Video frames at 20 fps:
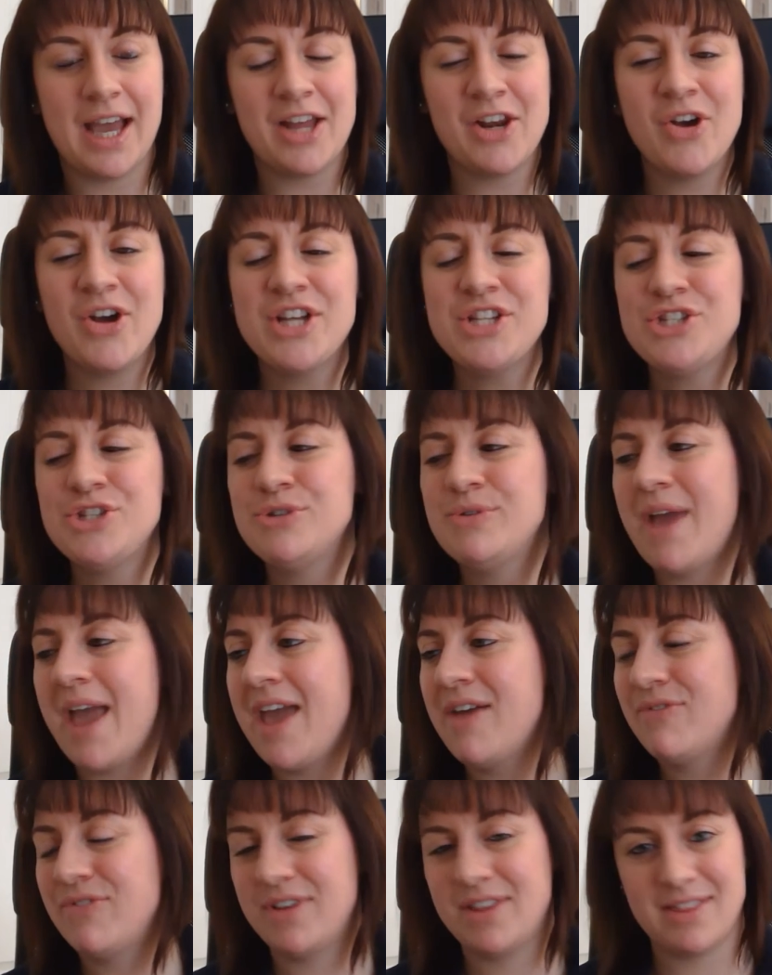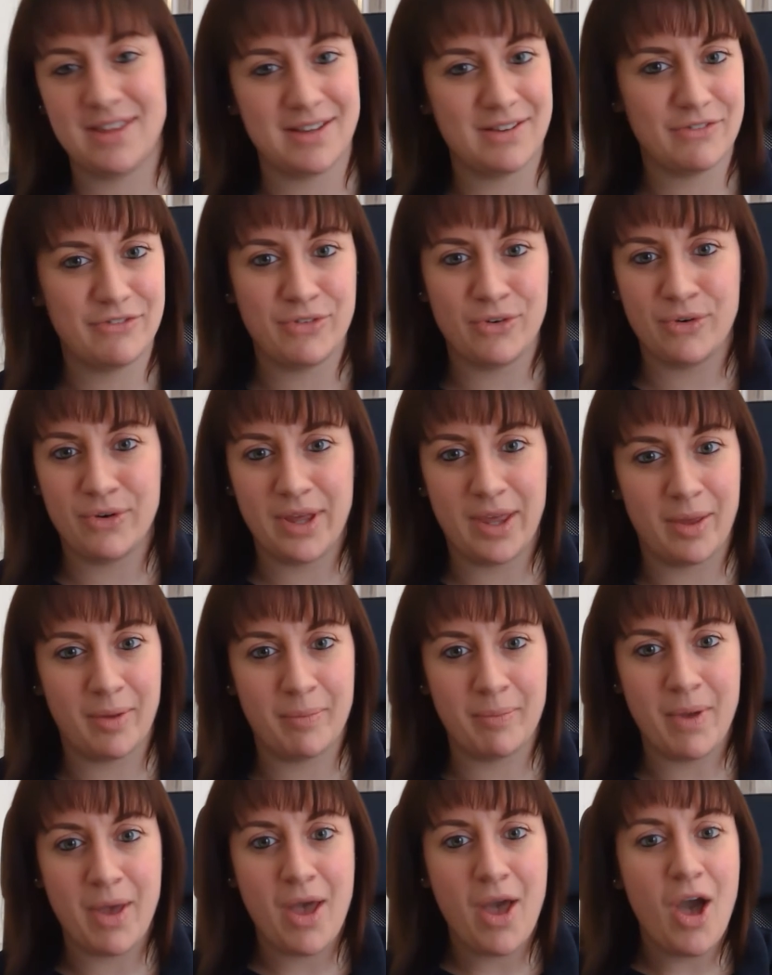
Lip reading: and I do everything for him.